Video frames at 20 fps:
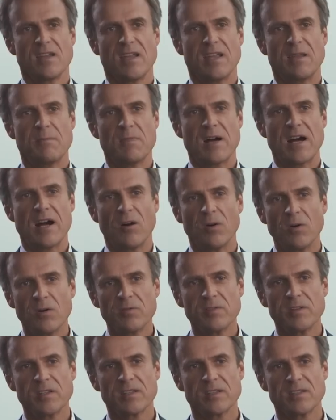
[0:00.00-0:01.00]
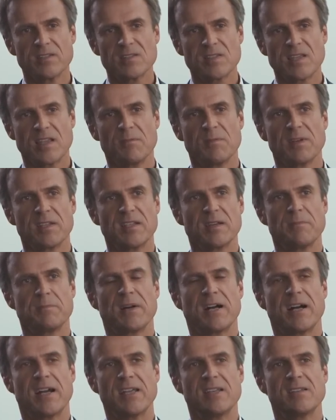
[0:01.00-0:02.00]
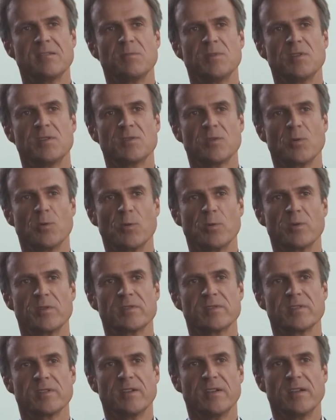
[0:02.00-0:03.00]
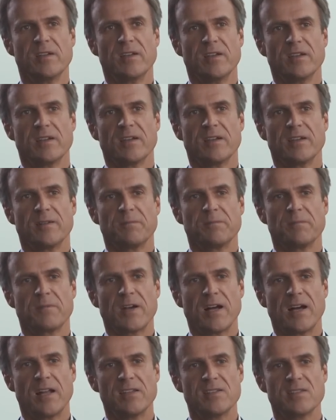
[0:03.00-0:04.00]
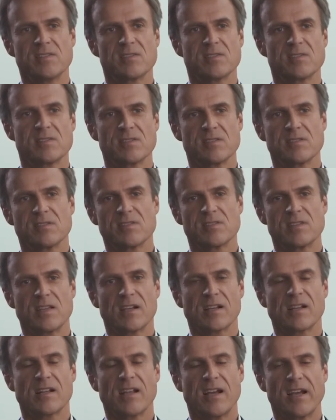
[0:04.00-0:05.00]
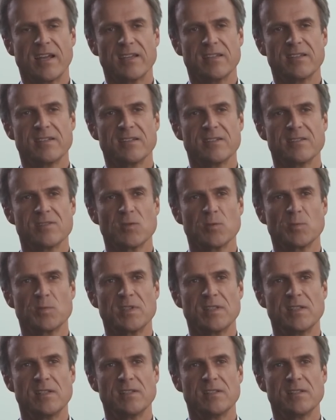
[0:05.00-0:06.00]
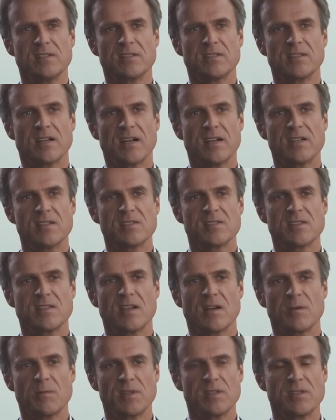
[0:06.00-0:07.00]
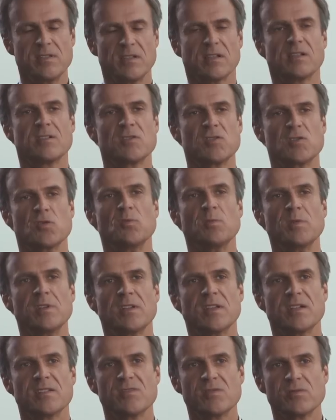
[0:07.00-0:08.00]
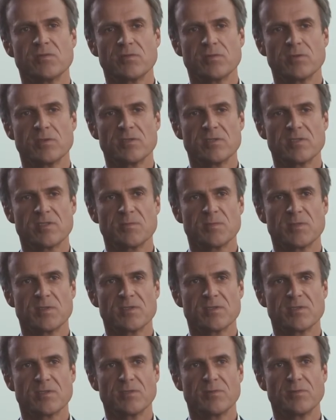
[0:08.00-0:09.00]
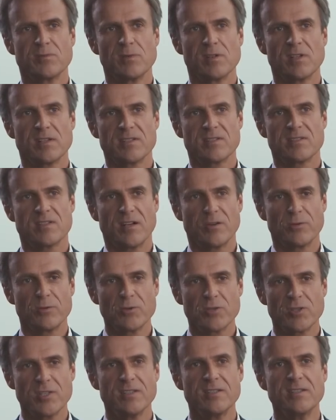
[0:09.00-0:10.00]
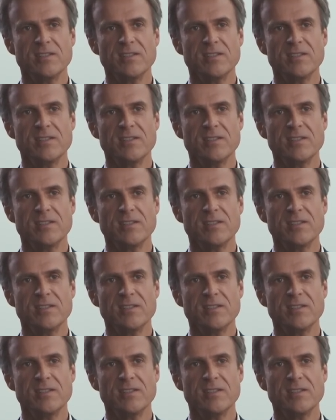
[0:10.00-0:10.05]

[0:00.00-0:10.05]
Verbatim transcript: These are all very small, subtle details which, when combined, give the impression that the car sits even lower and wider on the road.